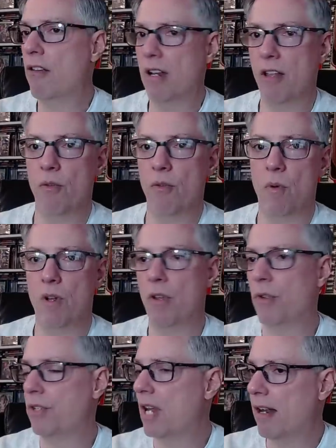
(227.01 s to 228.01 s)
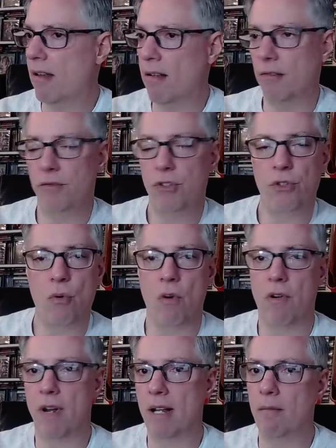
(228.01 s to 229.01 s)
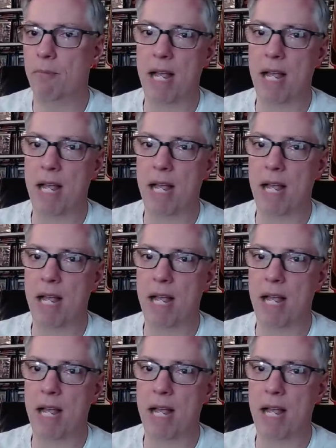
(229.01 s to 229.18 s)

another one of those kind of soaring